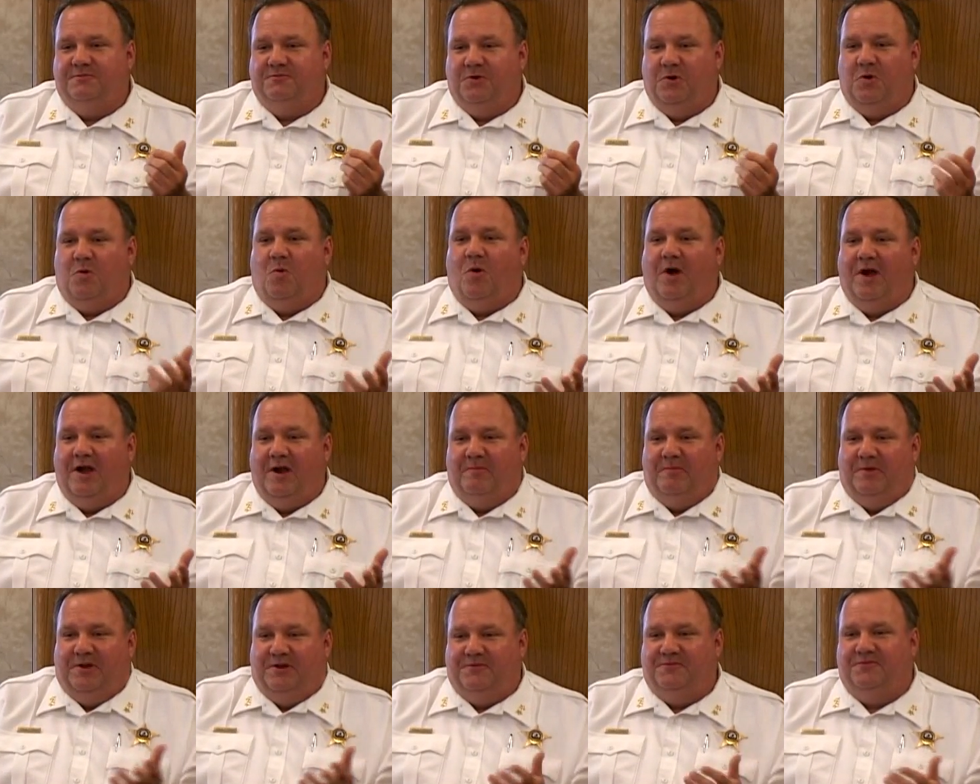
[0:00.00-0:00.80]

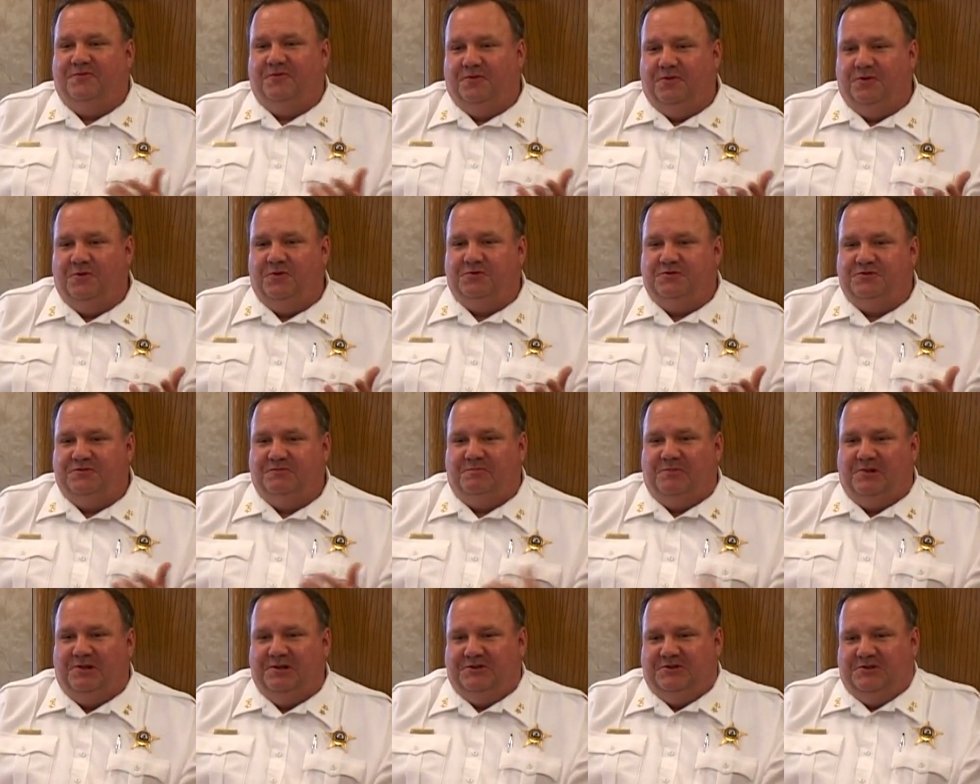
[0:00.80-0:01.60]
requirement for the use
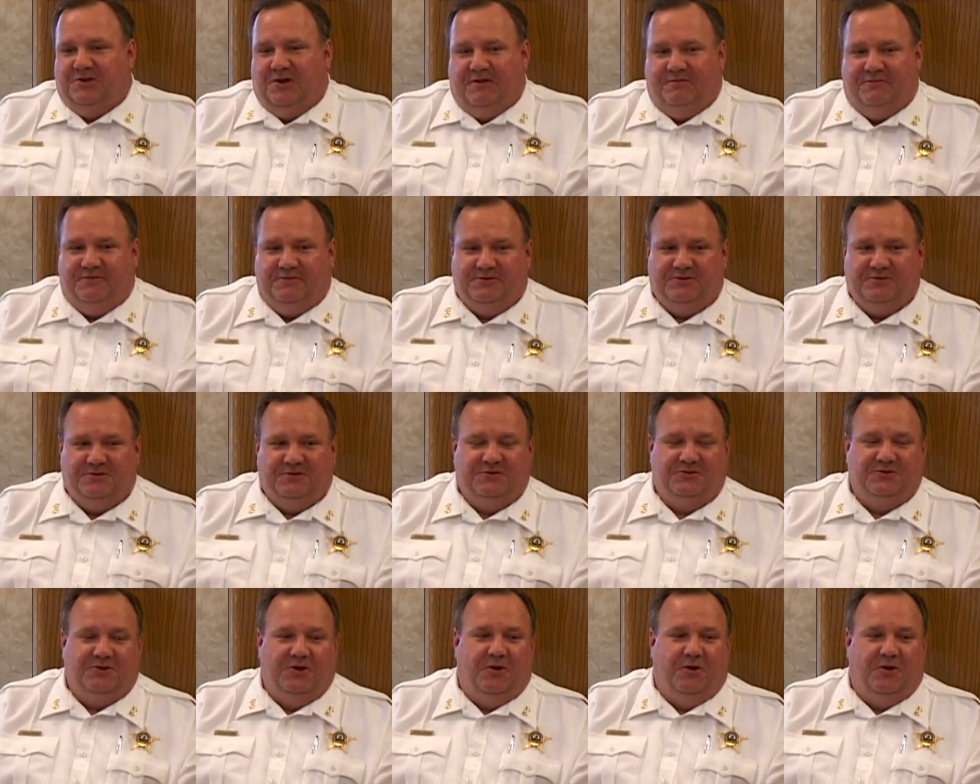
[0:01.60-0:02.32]
of police officers.